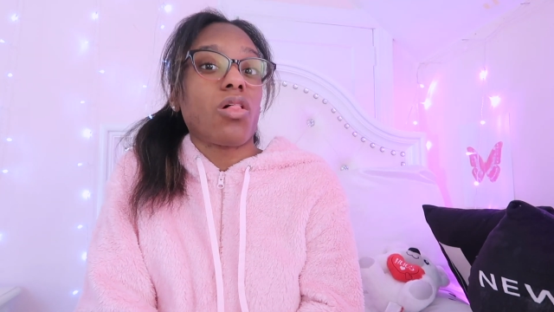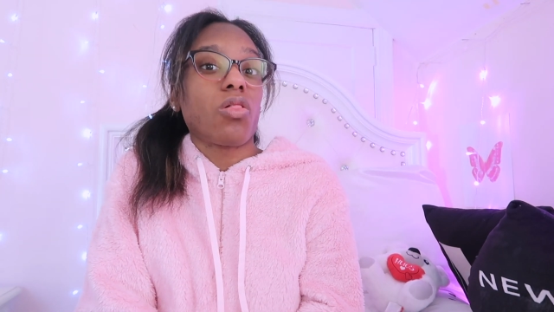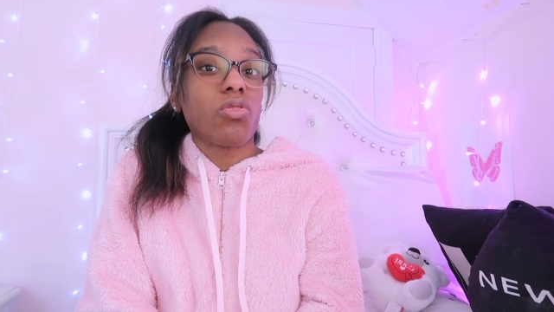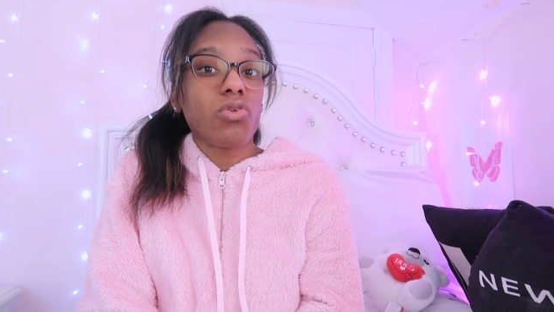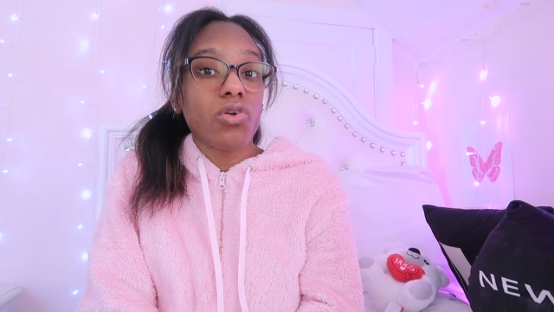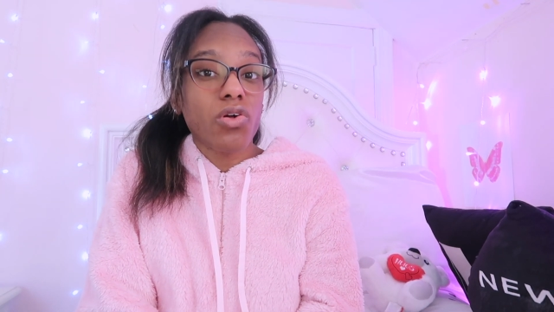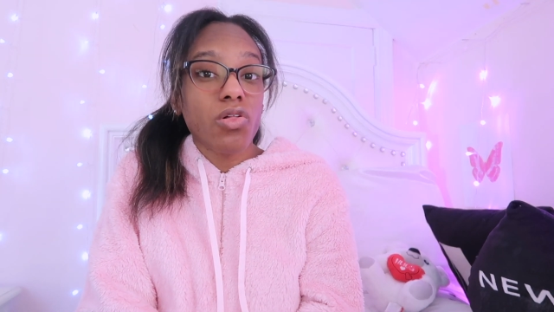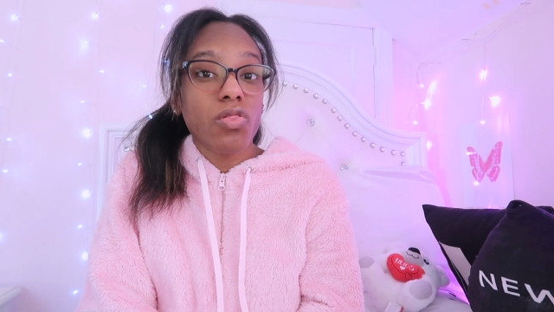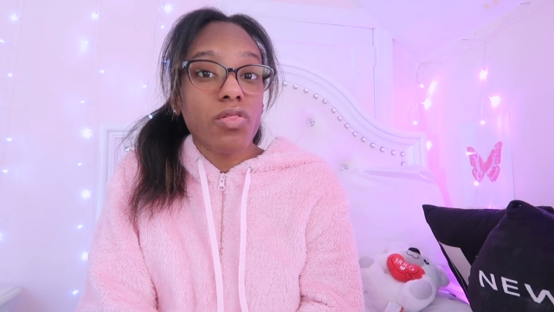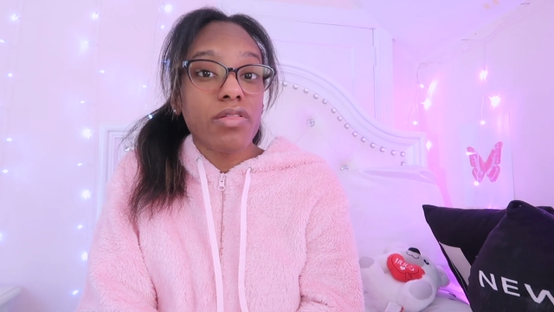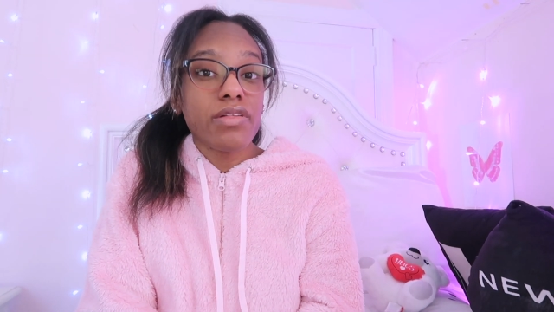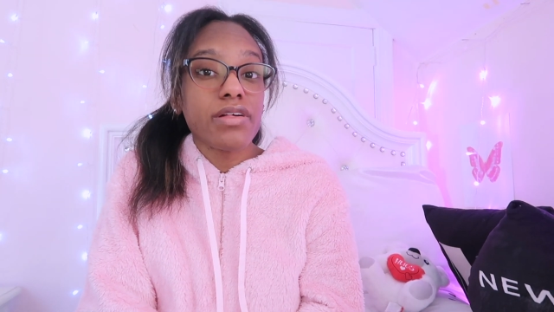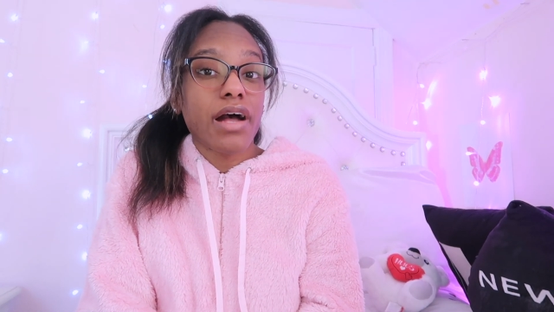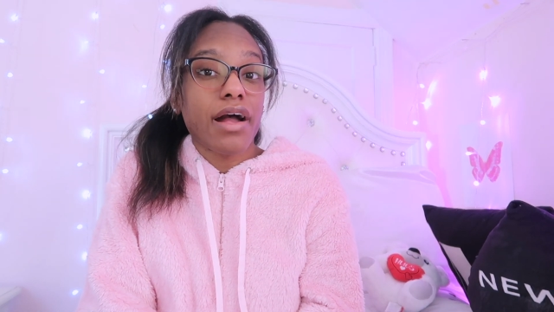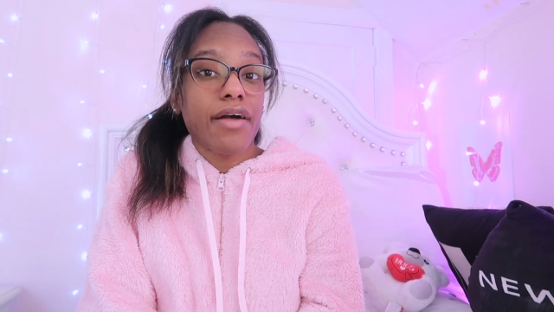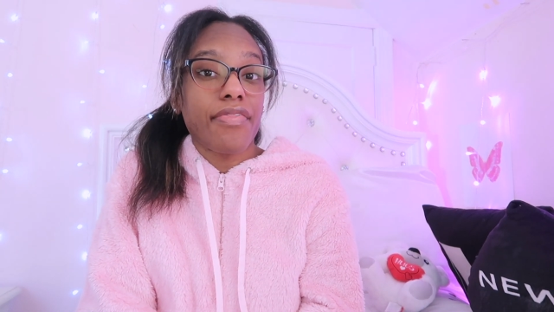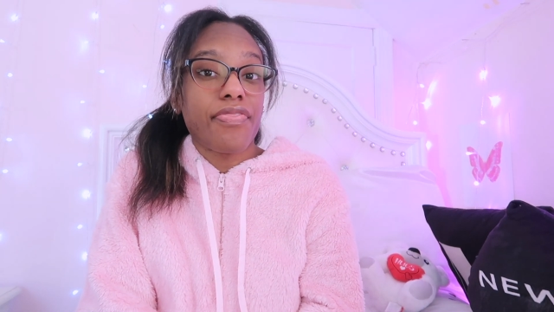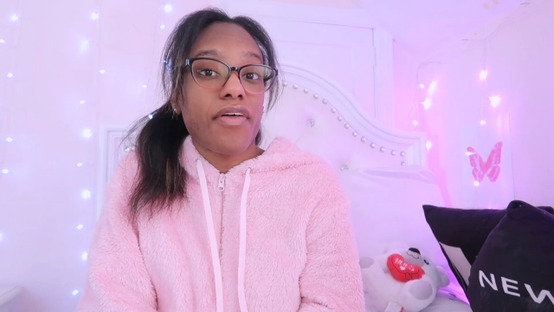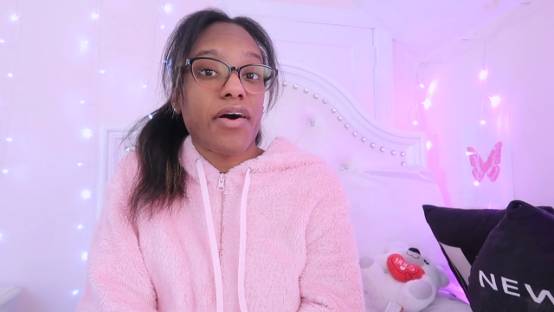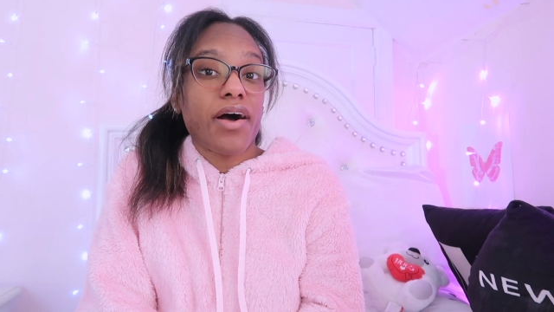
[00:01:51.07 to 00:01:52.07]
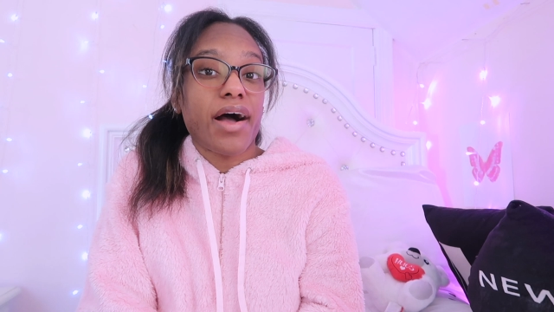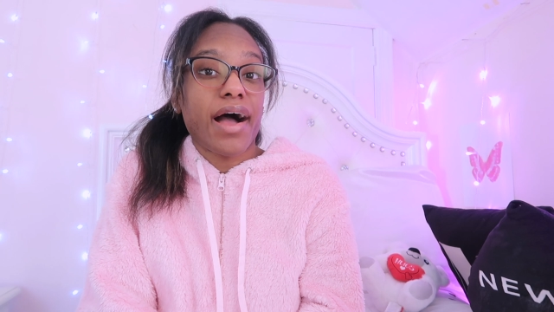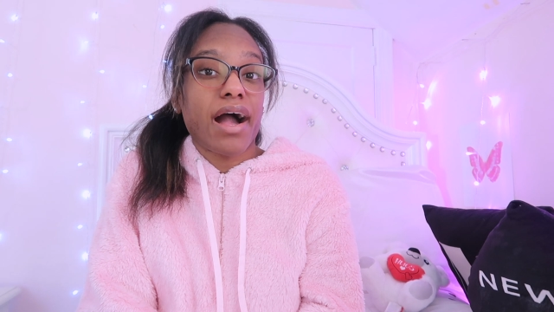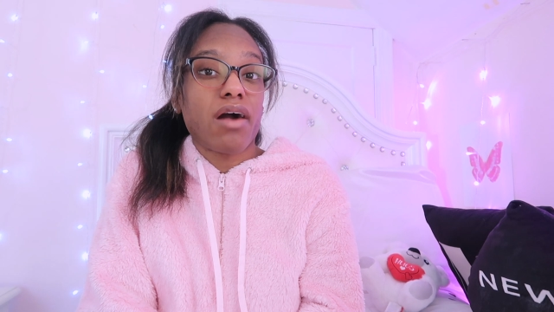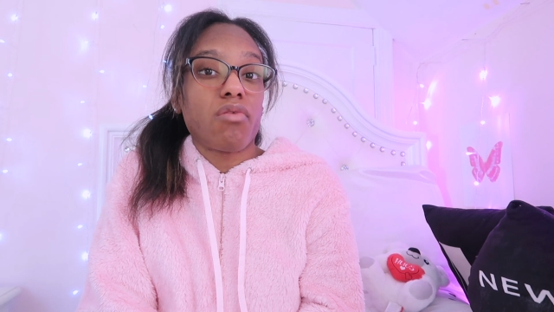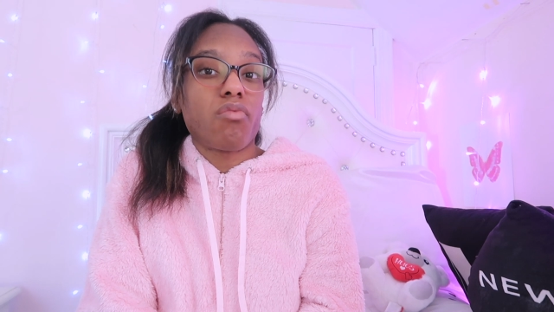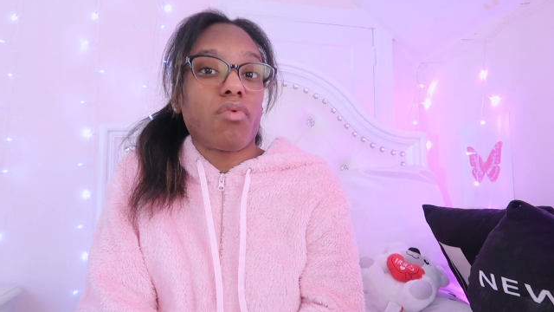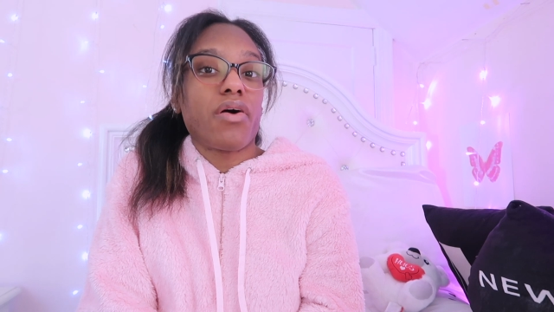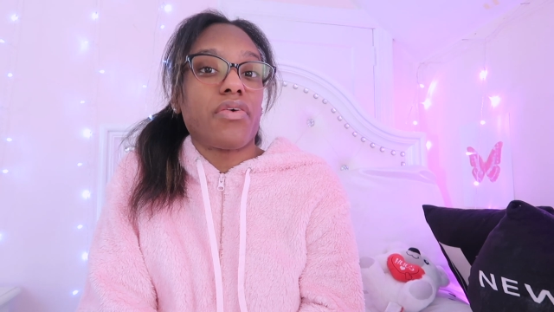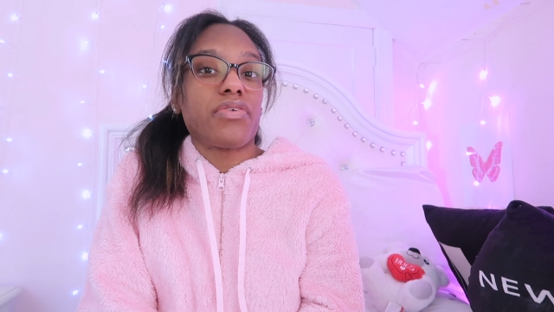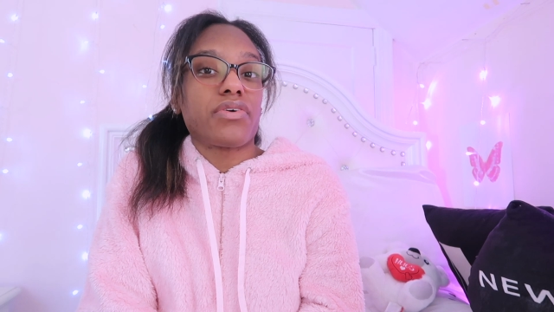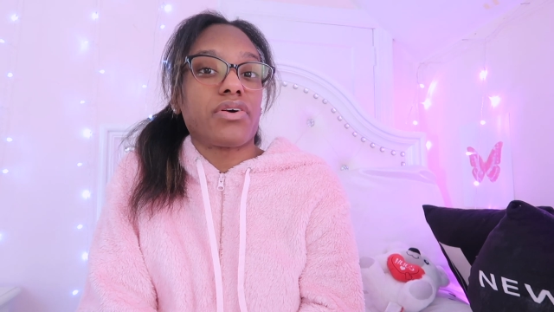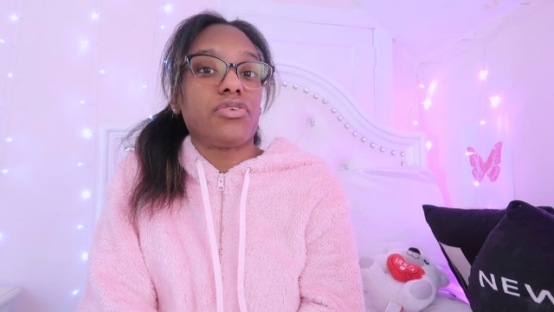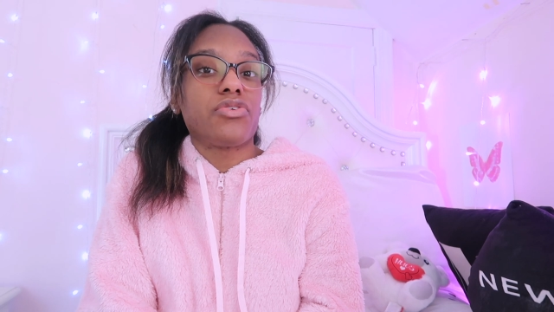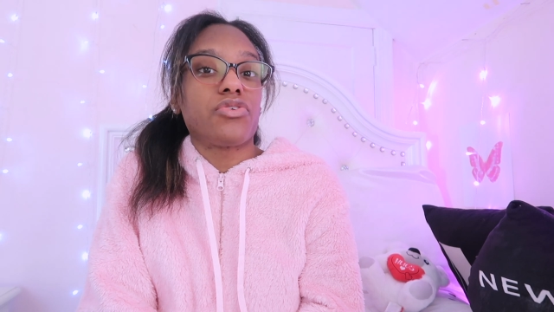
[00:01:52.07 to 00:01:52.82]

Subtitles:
Literally, I thought I wasn't going